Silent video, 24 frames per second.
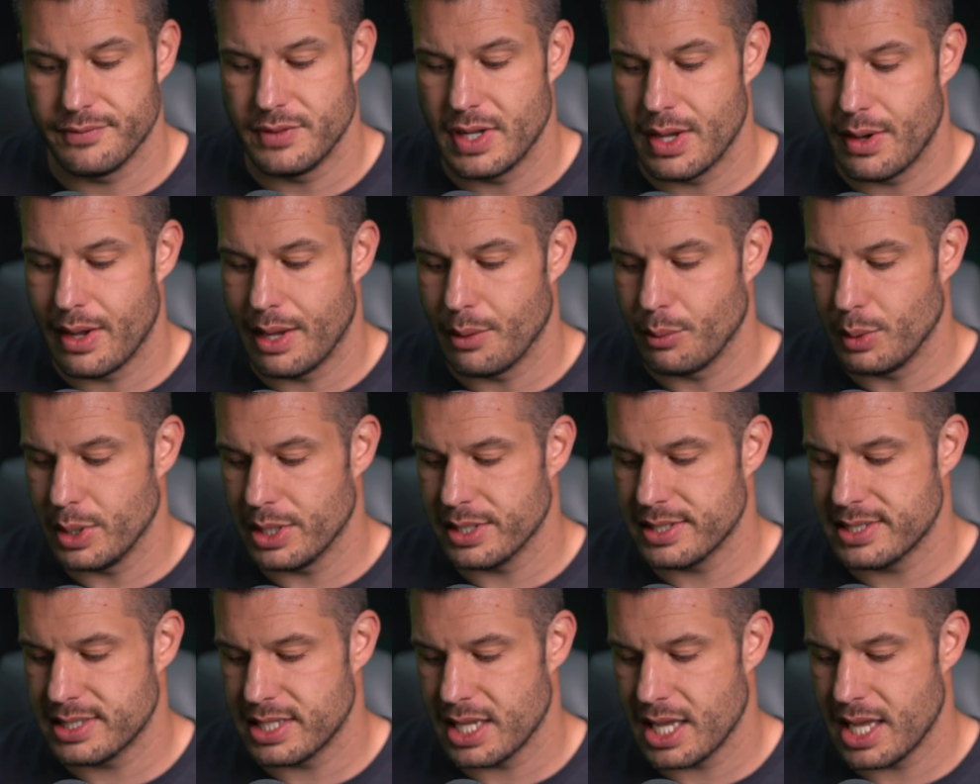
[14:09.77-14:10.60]
Now, I will
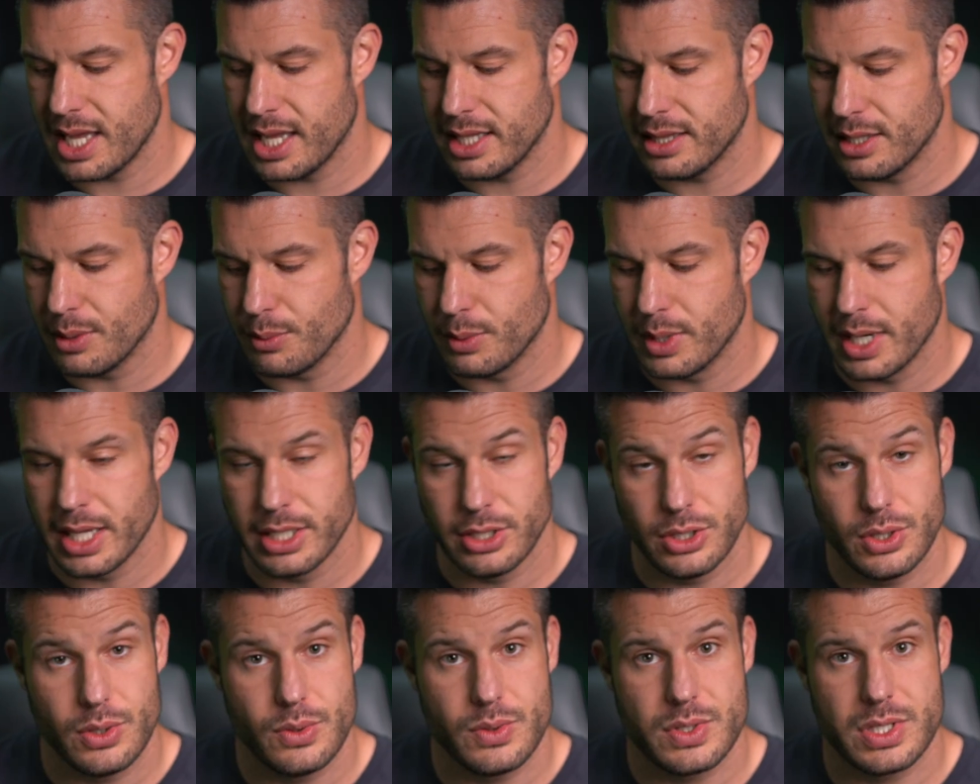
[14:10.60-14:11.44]
say that when I
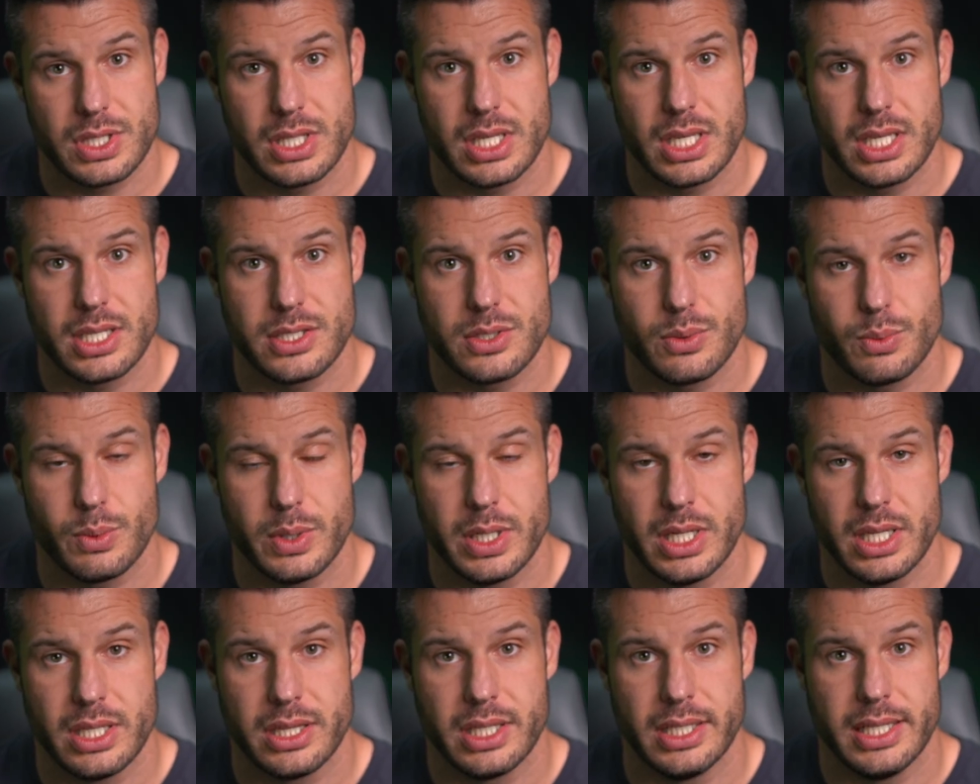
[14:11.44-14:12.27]
use this
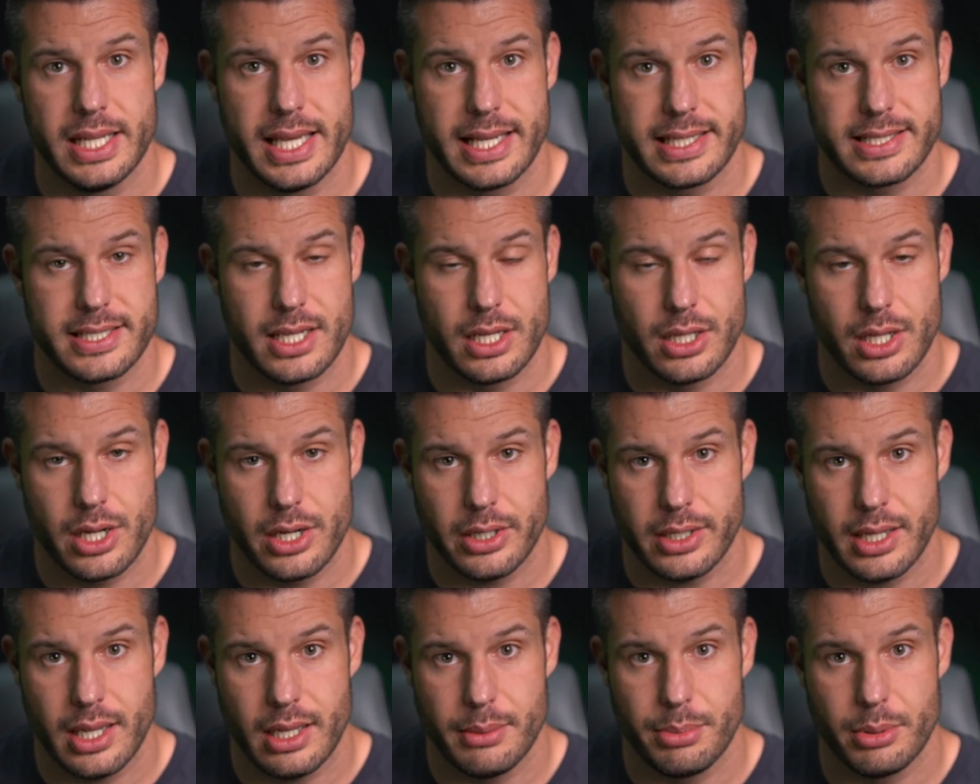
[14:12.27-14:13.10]
with an XLR
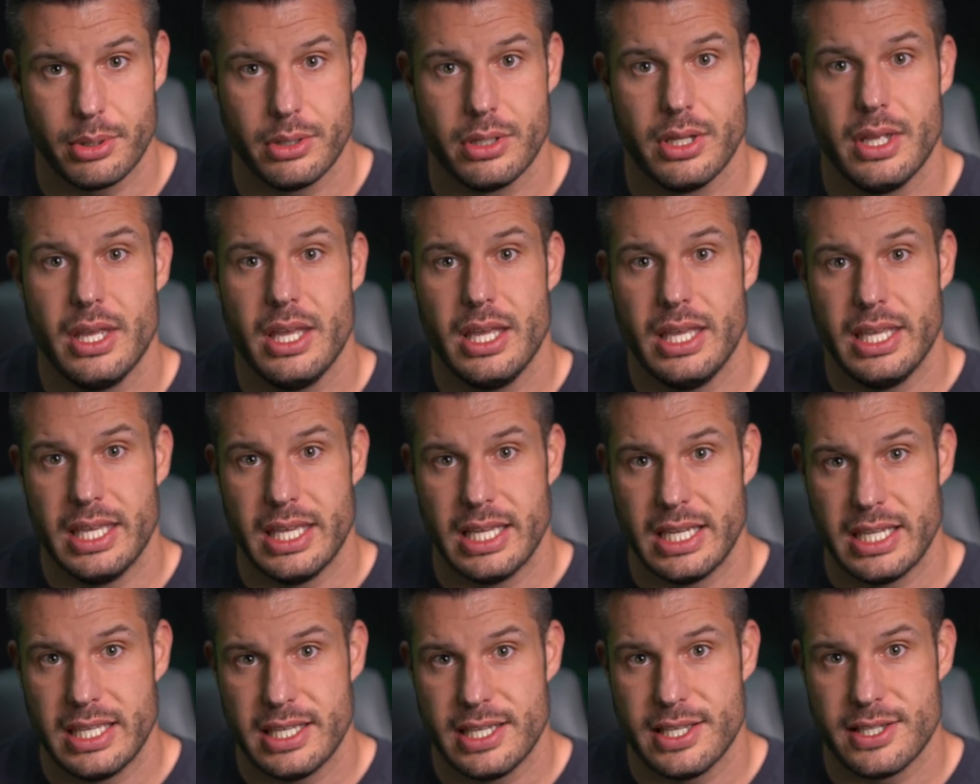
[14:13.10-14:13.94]
cable,
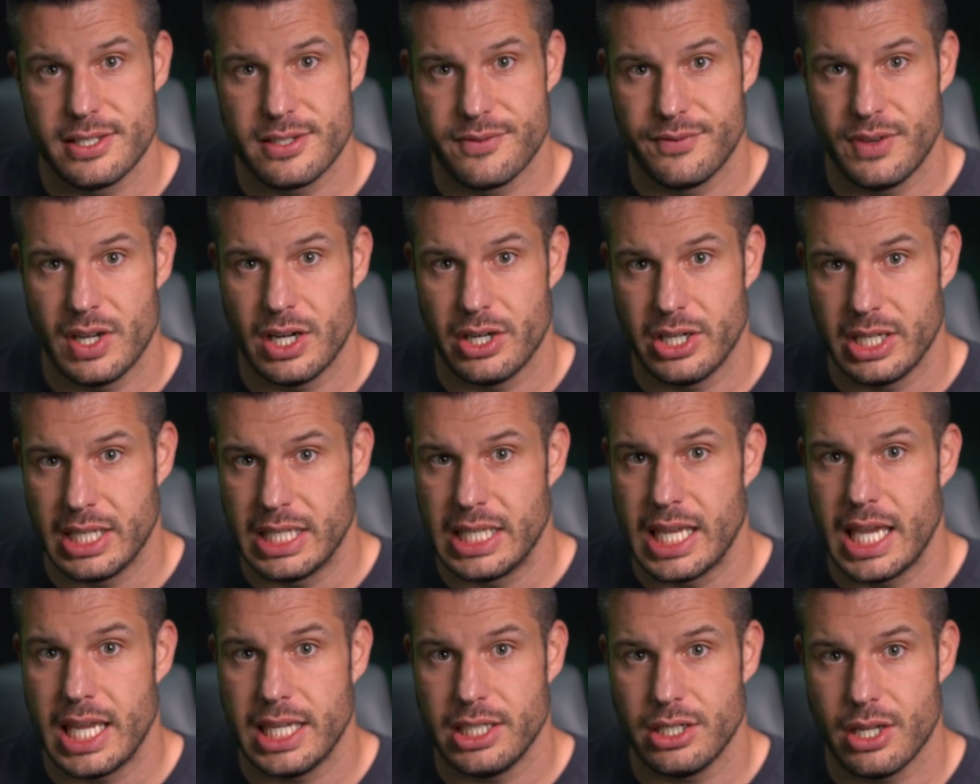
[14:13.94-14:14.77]
it is very
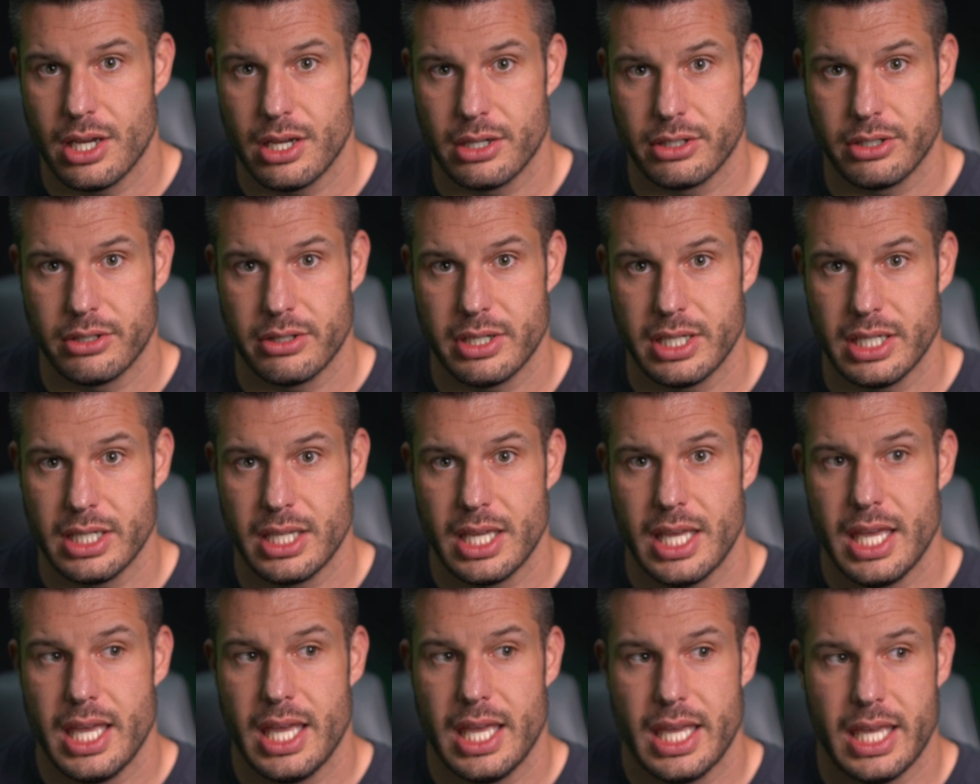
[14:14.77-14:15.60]
gain hungry,
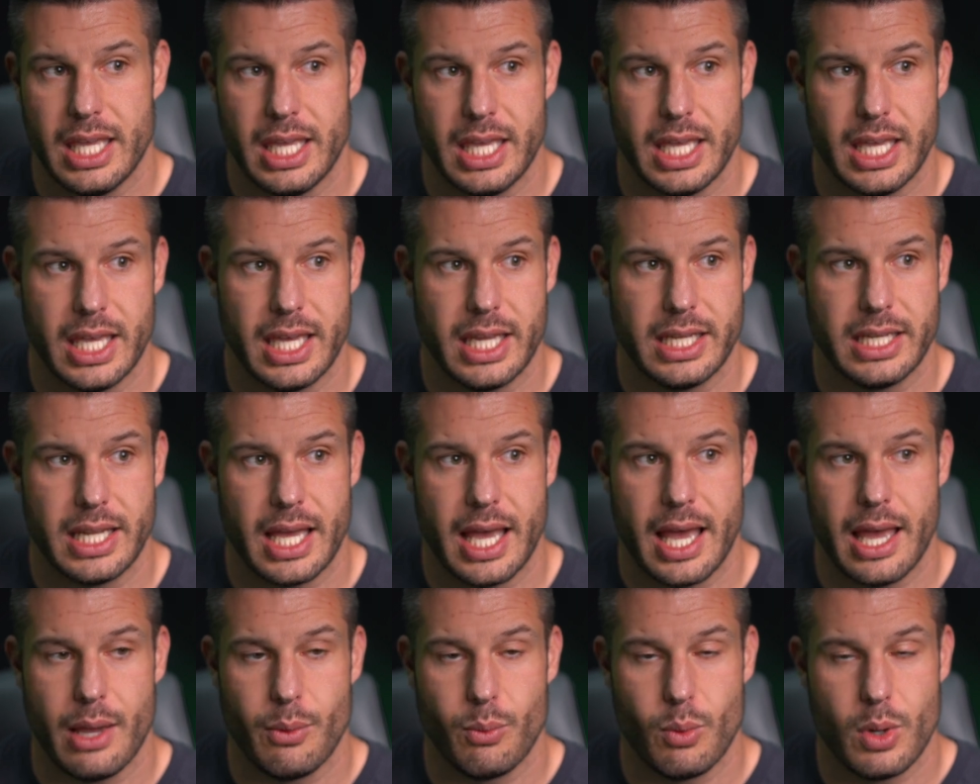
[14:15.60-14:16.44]
and
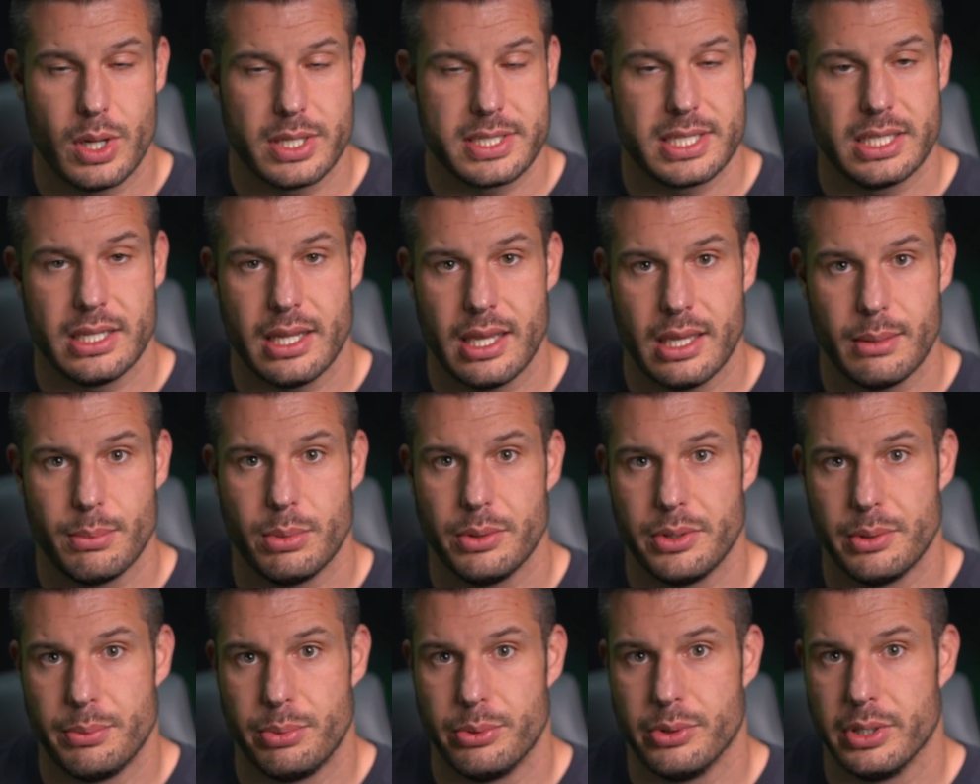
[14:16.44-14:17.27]
I wasn't able
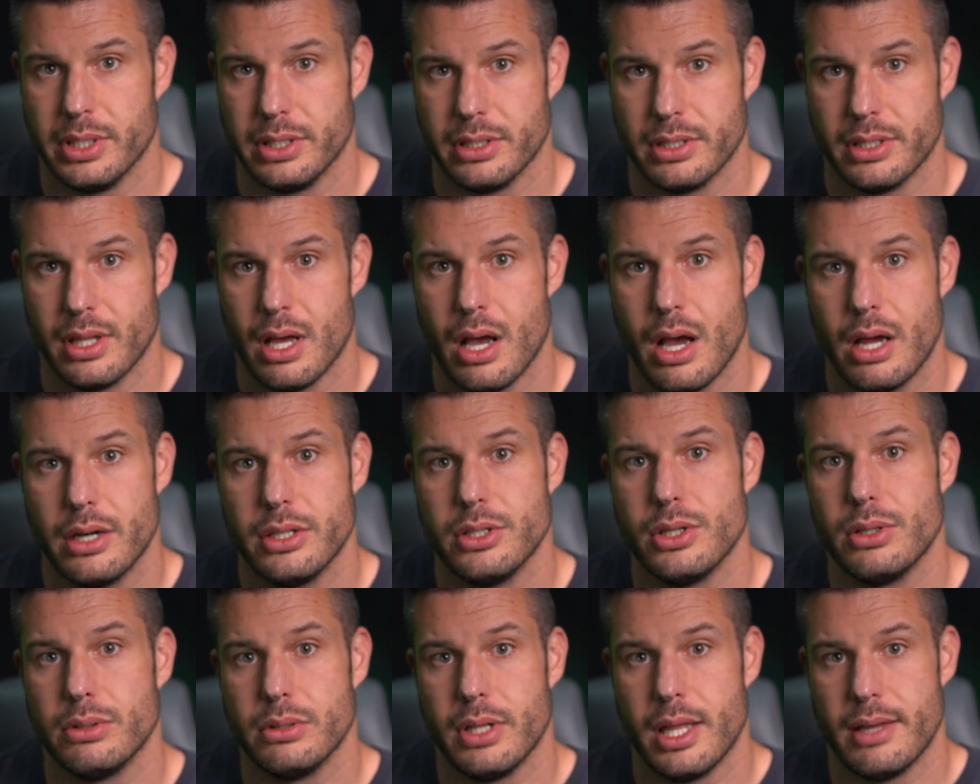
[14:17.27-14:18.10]
to bring the
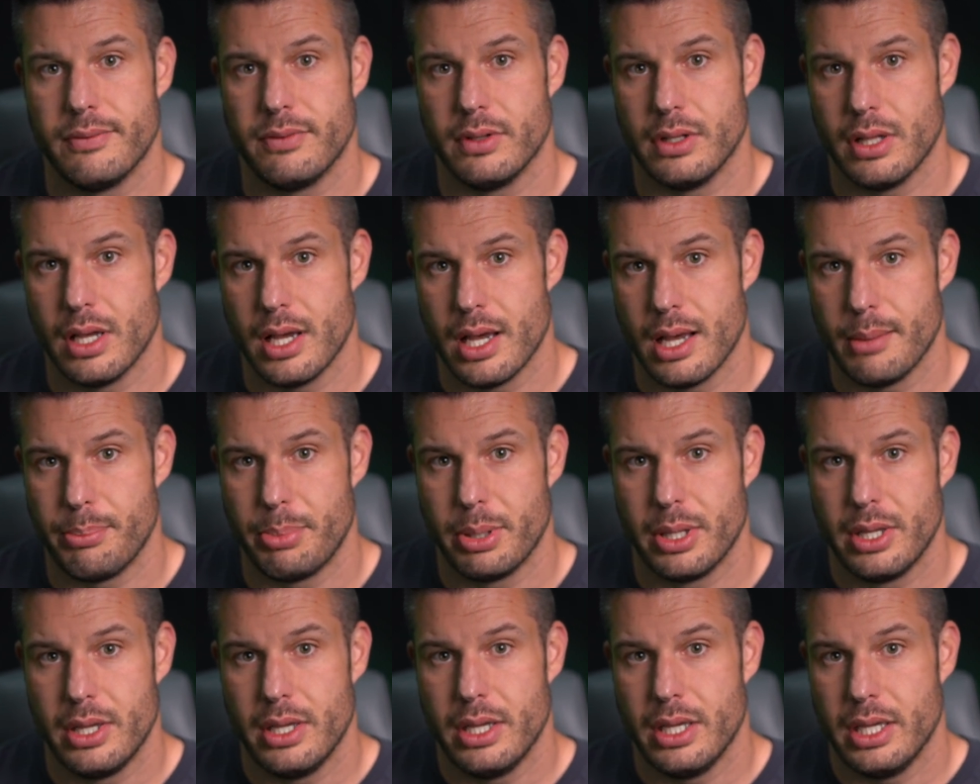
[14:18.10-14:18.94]
audio level up
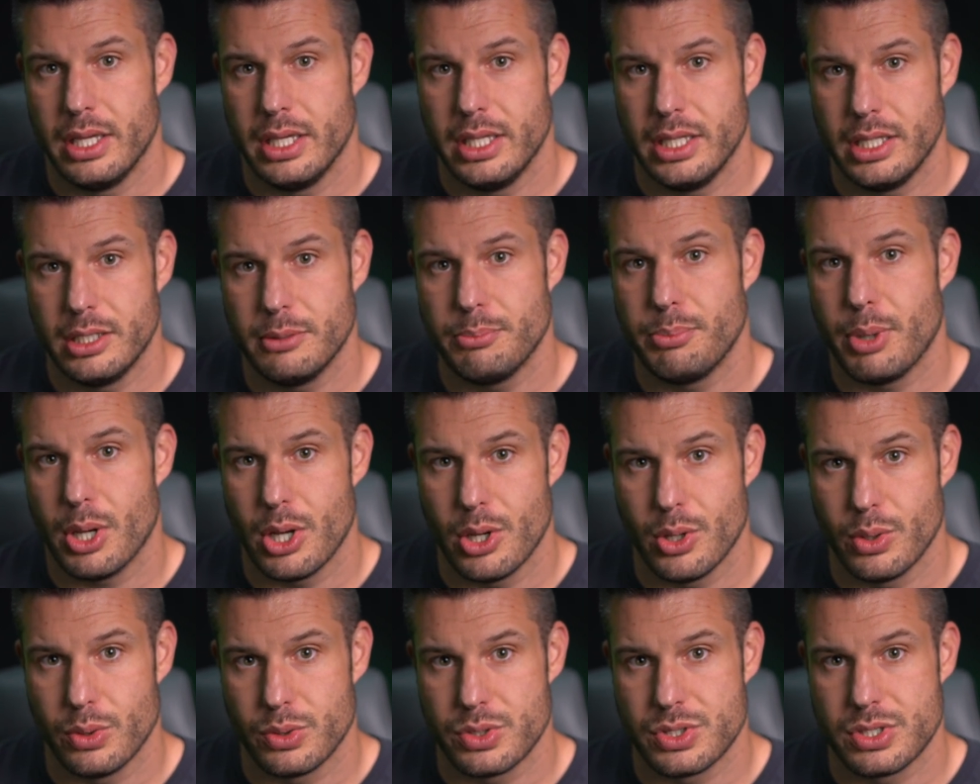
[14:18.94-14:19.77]
in
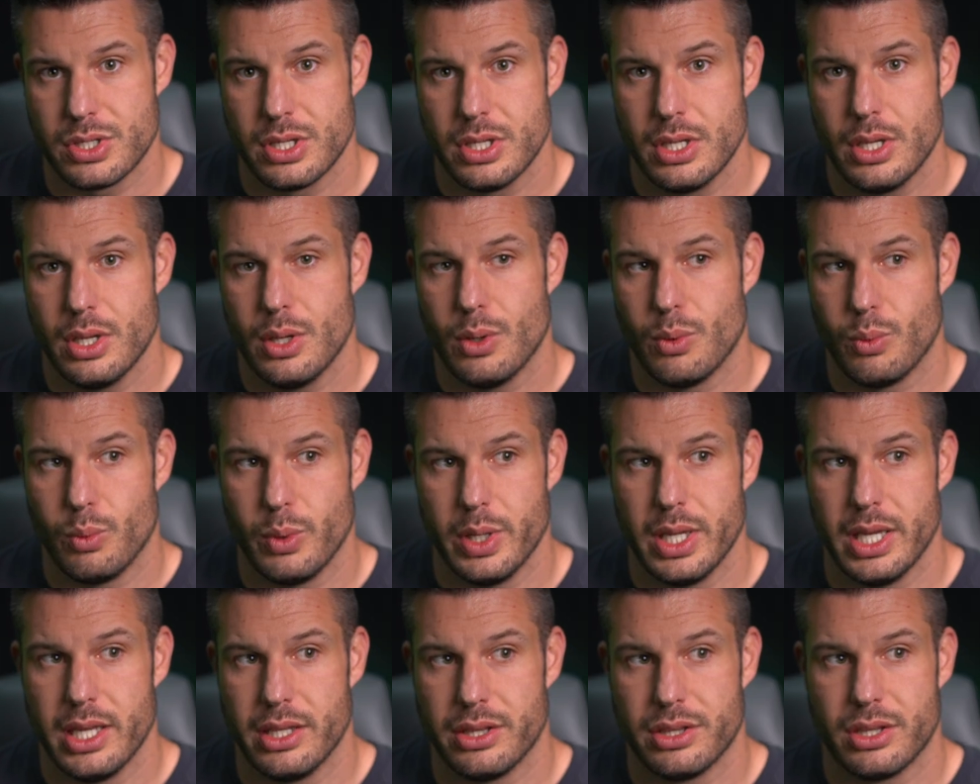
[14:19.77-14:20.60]
post
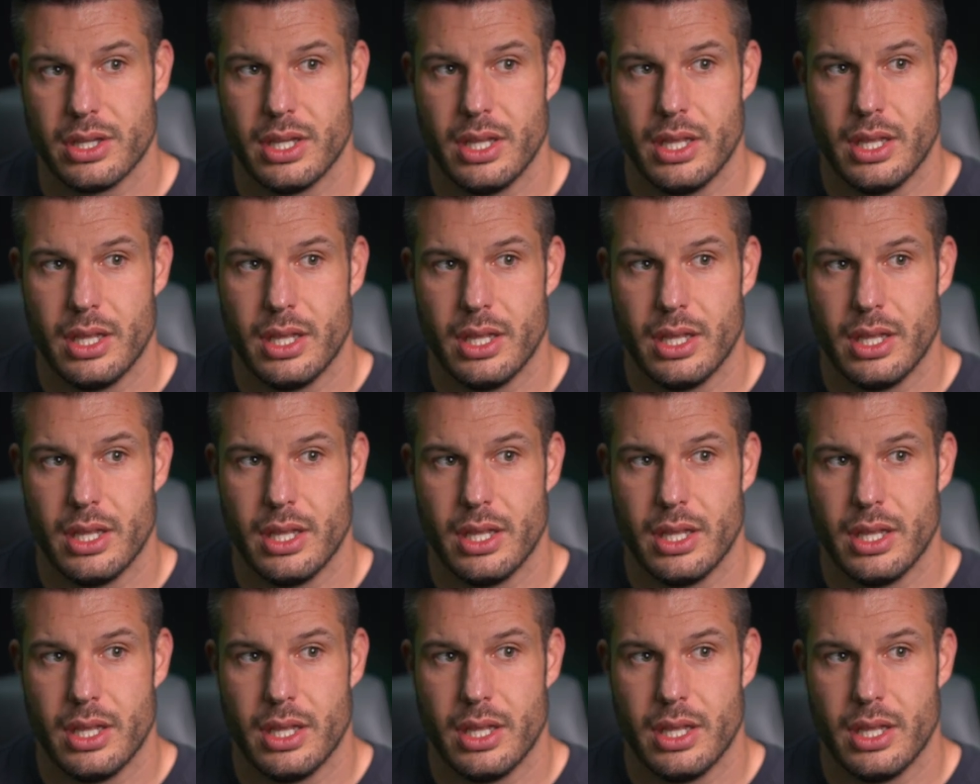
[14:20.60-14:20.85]
with